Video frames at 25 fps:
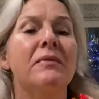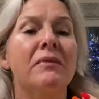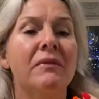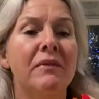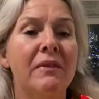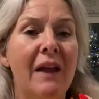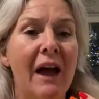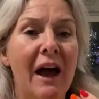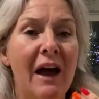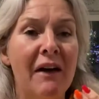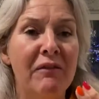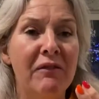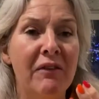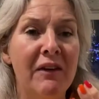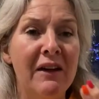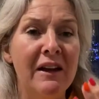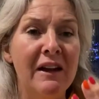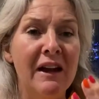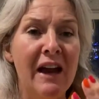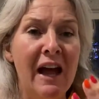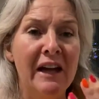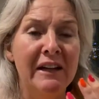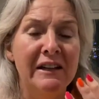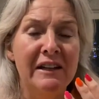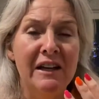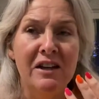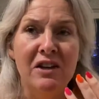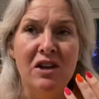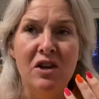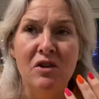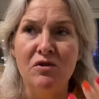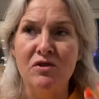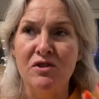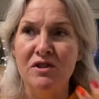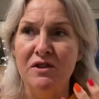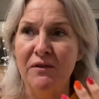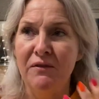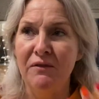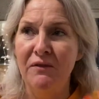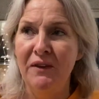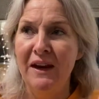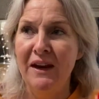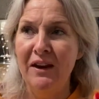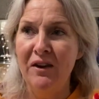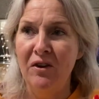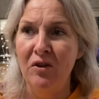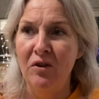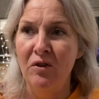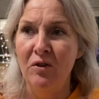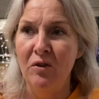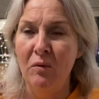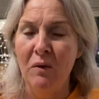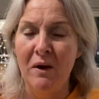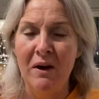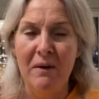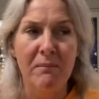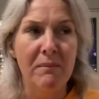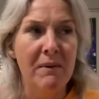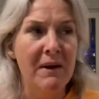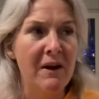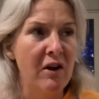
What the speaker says: I feel like I used to feel when I've been